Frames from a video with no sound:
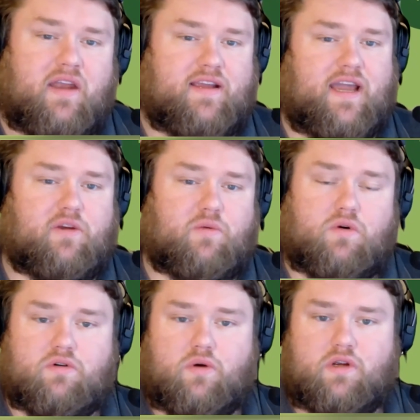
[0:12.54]
Together, we'll
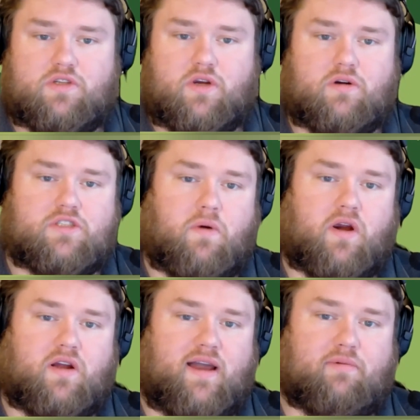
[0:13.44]
grow your circle,
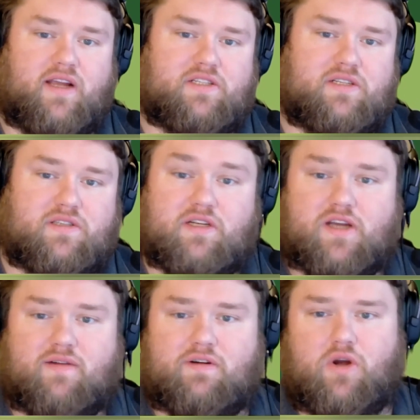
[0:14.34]
spark collaborations, and
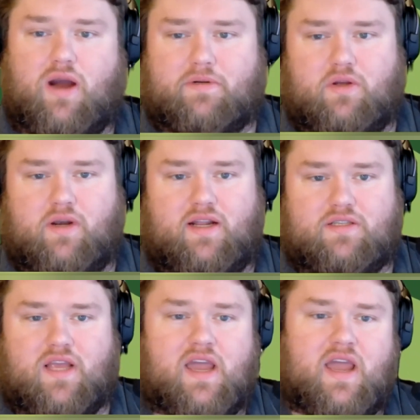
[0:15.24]
discover new
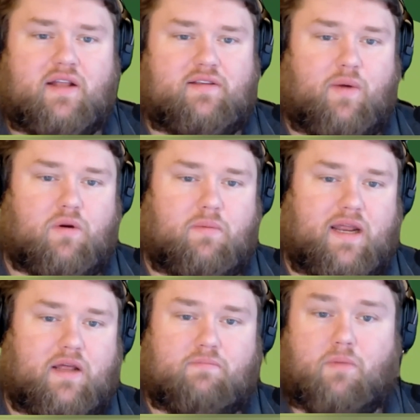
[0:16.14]
opportunities. Today, we're
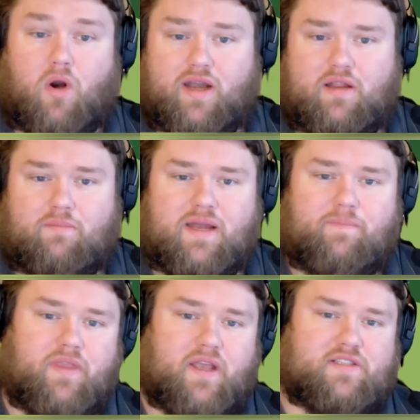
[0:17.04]
meeting Marney
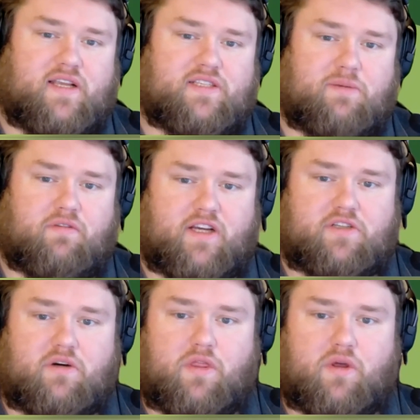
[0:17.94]
Lumpkin, a seasoned
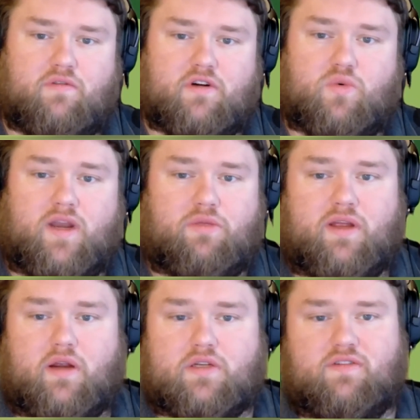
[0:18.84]
professional with over
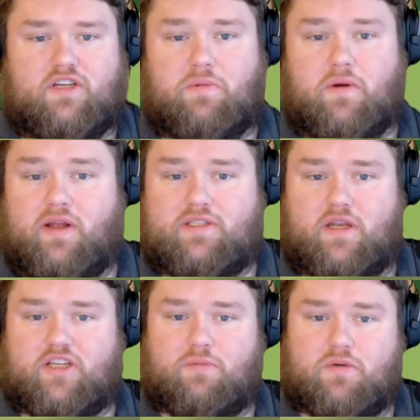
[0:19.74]
23 years of experience in
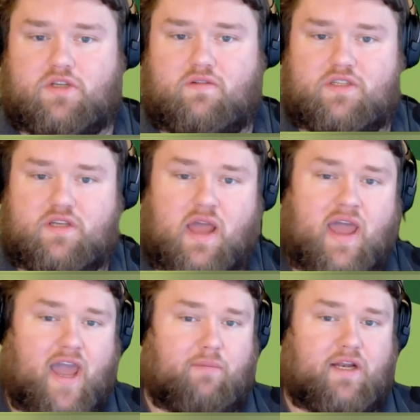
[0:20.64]
customer service,
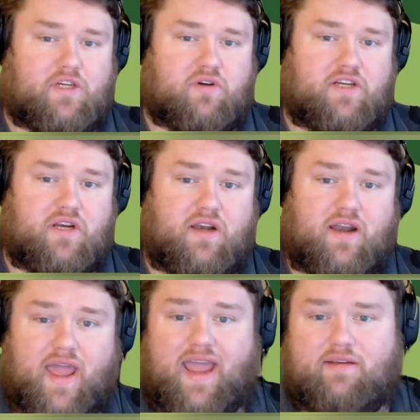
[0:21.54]
administration,
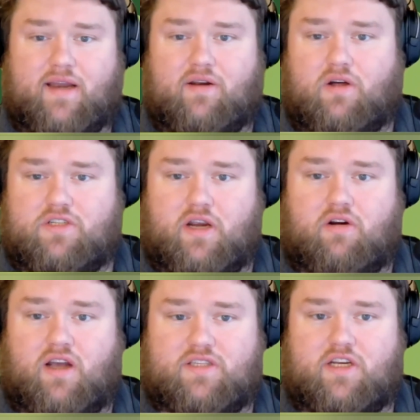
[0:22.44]
and technology
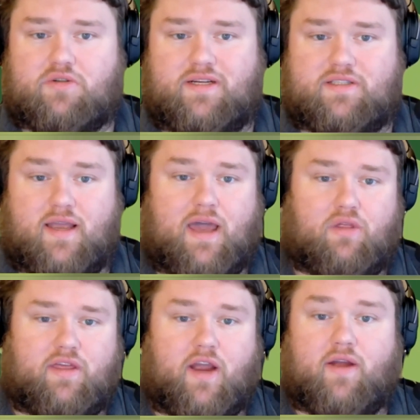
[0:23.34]
across industries like
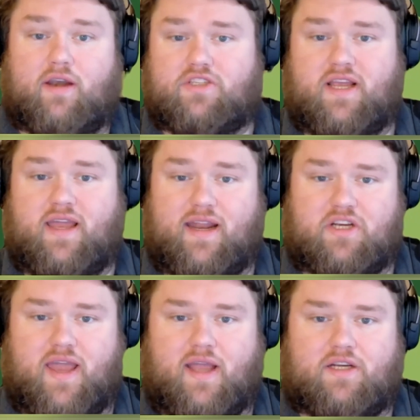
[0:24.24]
healthcare, energy, and
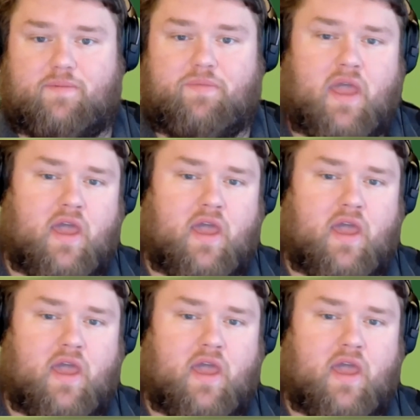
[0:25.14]
education.